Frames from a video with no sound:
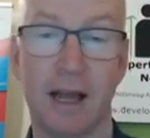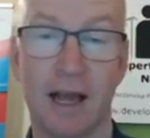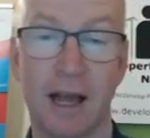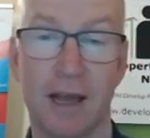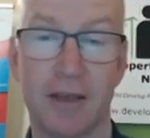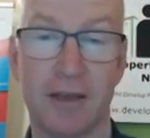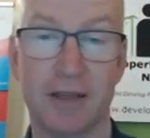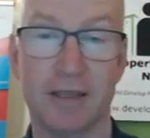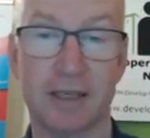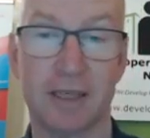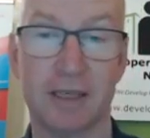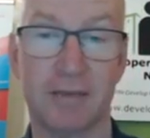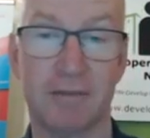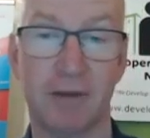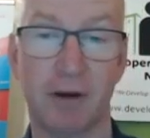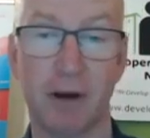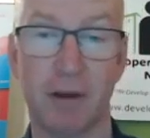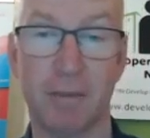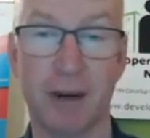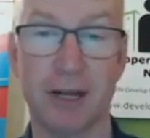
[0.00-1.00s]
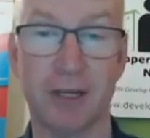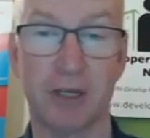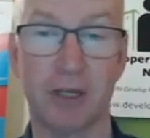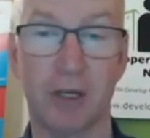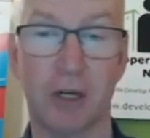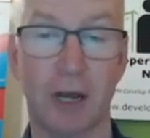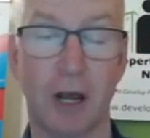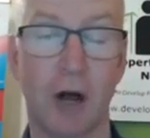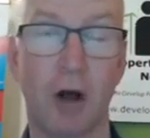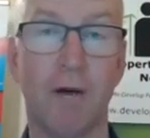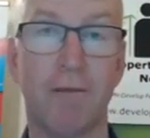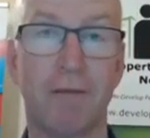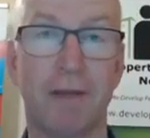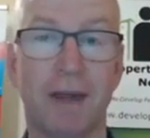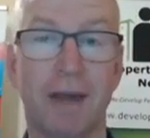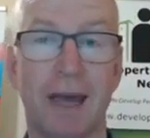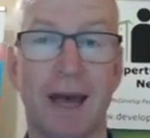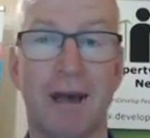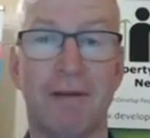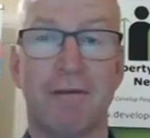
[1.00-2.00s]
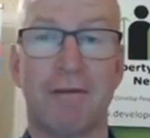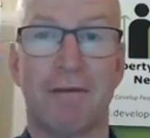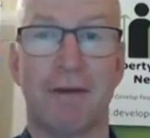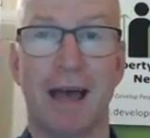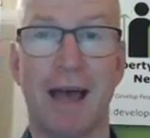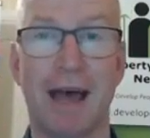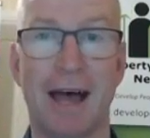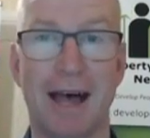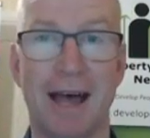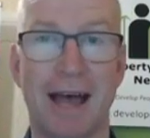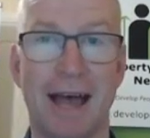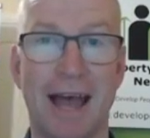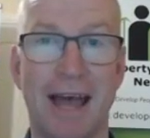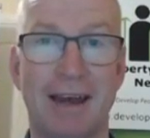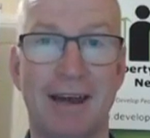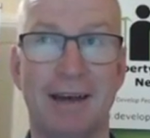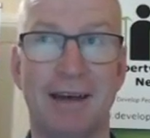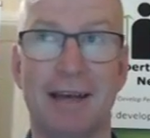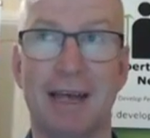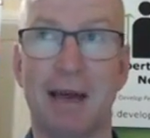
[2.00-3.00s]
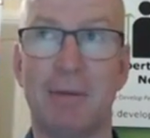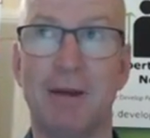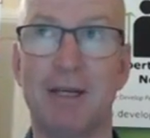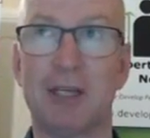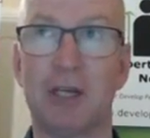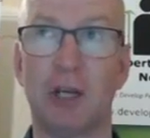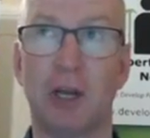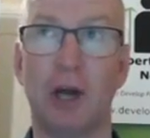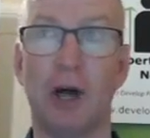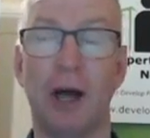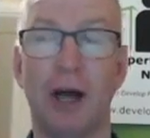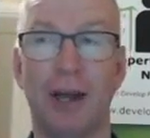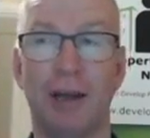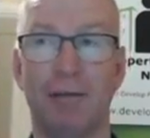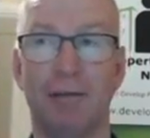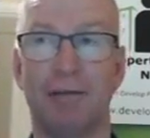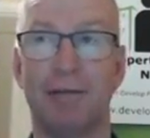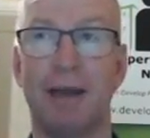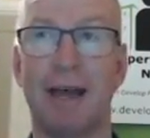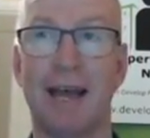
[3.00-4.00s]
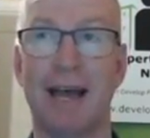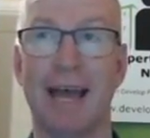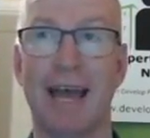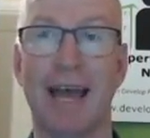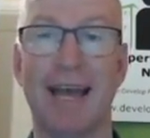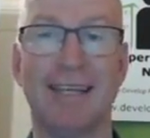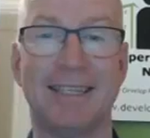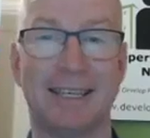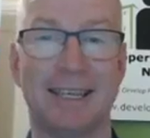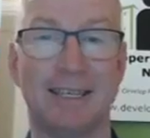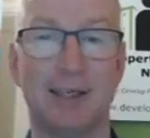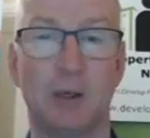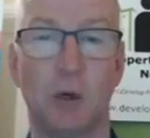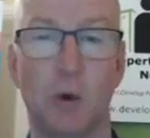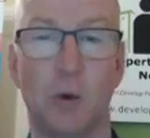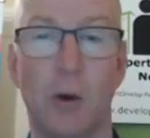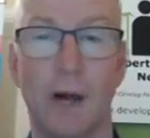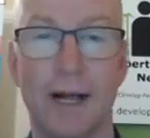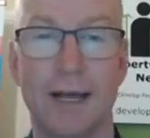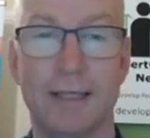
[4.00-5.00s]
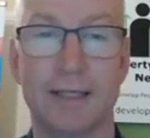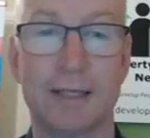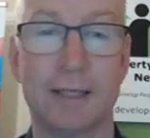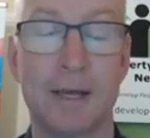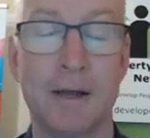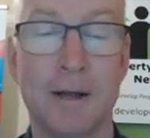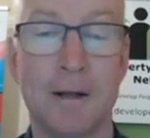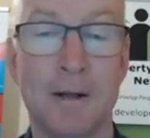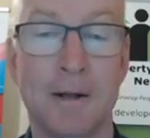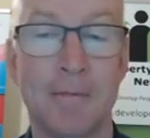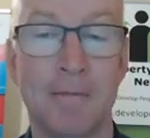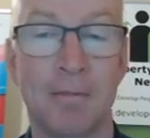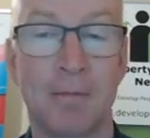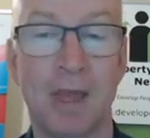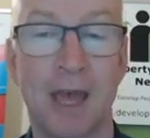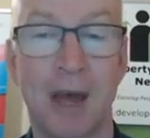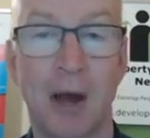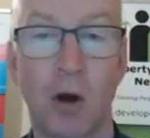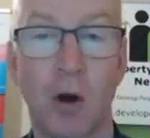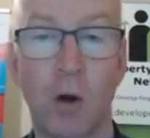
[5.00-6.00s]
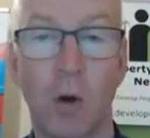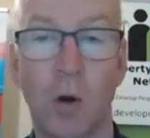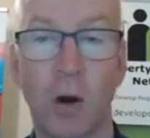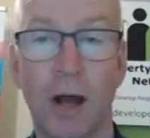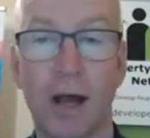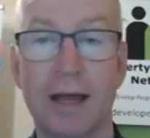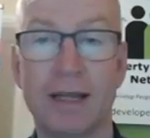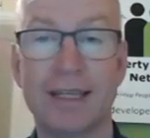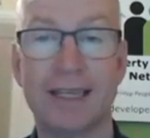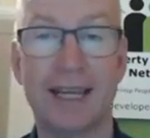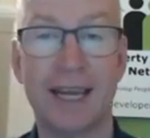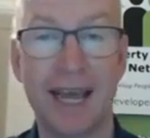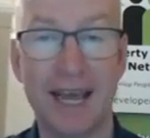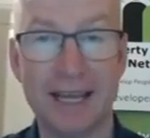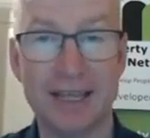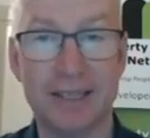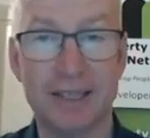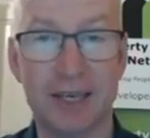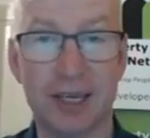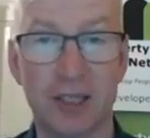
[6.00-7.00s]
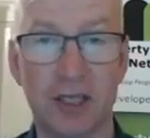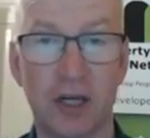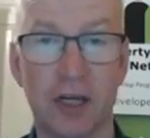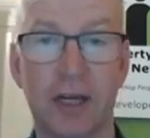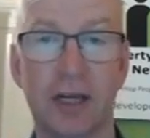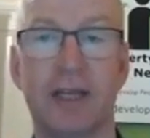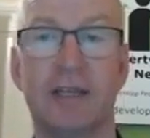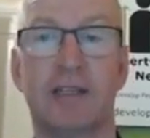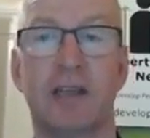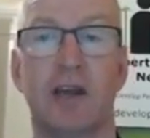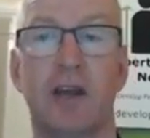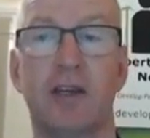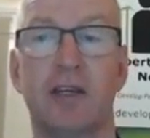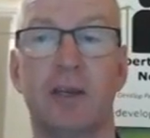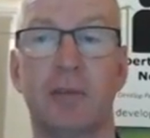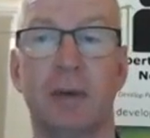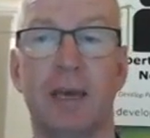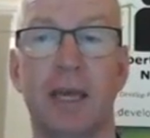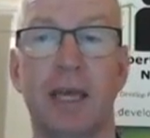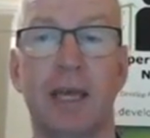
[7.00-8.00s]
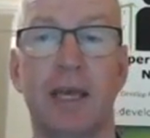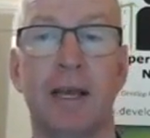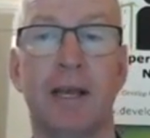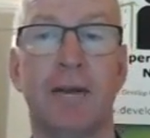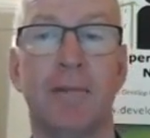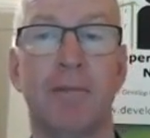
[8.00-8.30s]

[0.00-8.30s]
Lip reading: this is very much off the cuff and coming to you live, as is always. Now, today's session is going to be